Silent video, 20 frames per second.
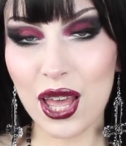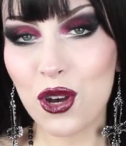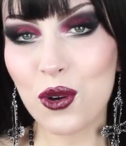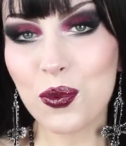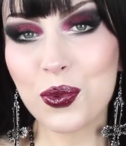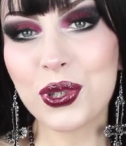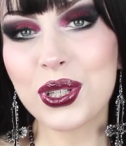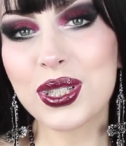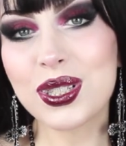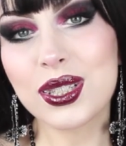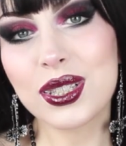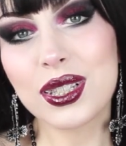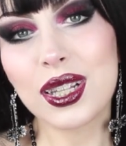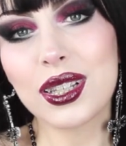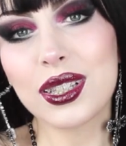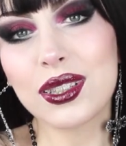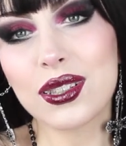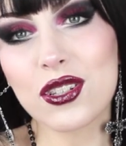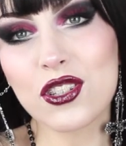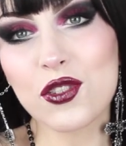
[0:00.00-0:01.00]
I hope you can see the
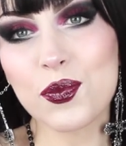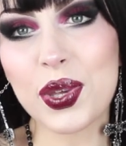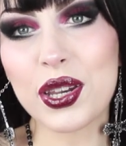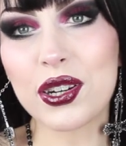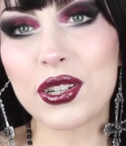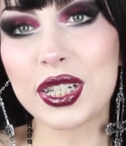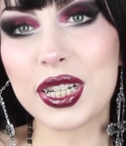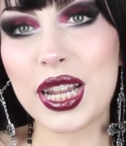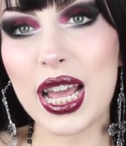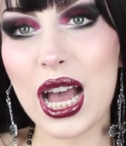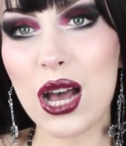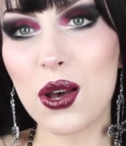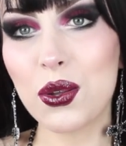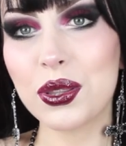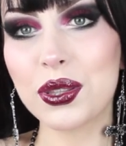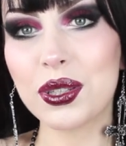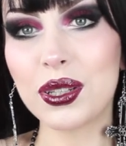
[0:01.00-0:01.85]
details better now.